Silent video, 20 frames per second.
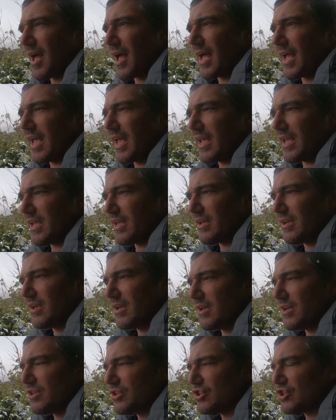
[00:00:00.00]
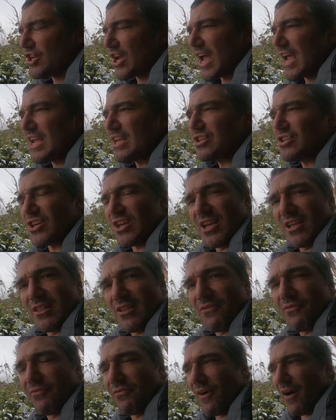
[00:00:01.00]
a change in
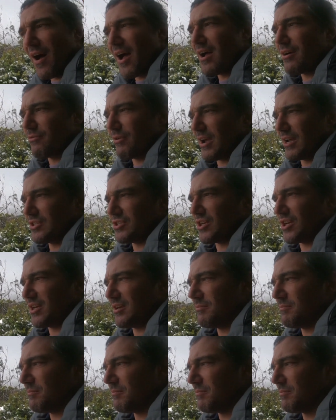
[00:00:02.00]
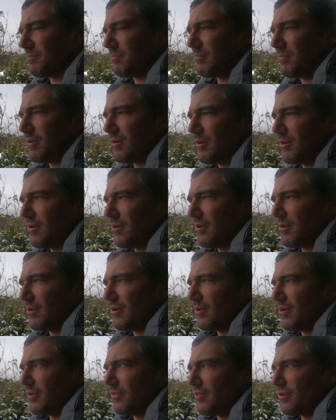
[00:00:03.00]
the fire regime,
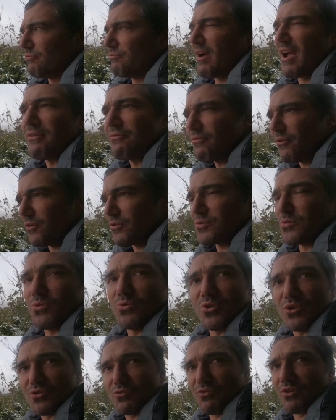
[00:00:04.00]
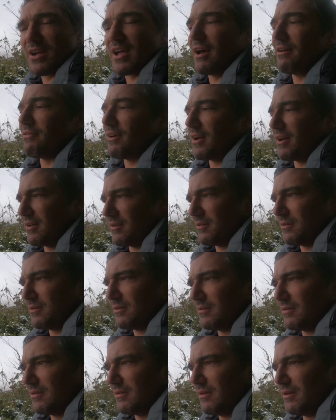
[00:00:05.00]
that rainforests will just recover.
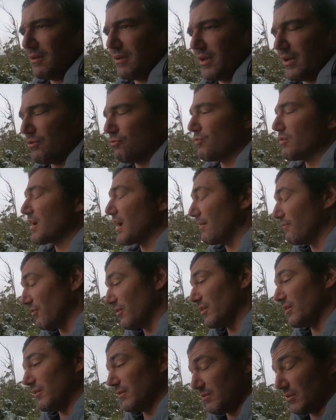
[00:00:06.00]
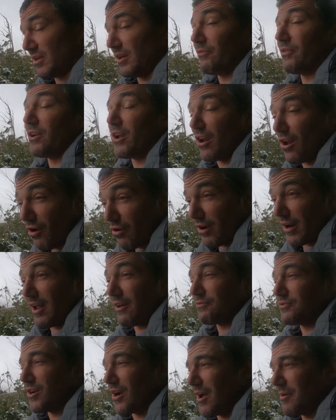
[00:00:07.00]
It'll recover given a long
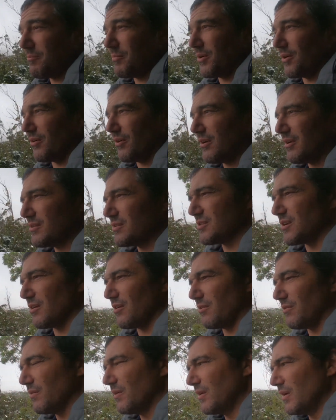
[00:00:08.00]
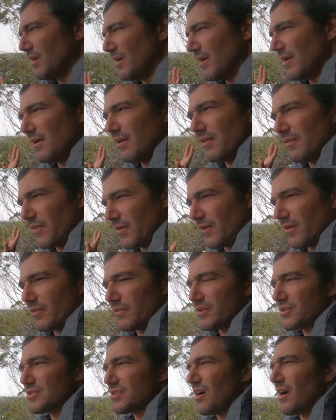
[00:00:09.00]
enough time period. So
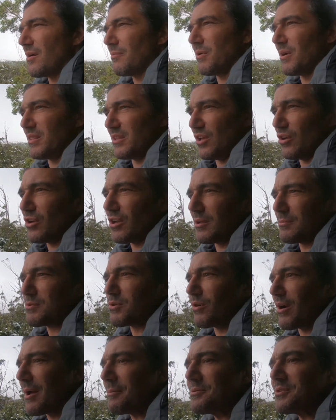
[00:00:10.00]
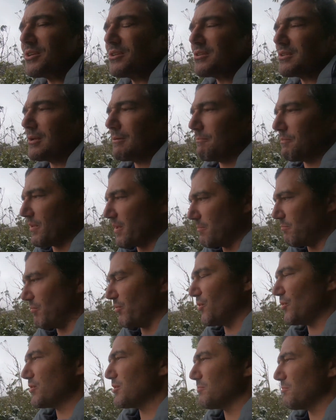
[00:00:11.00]
the site where the eucalypts were absent, it
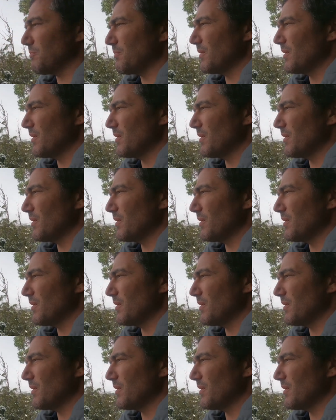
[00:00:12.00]
burnt,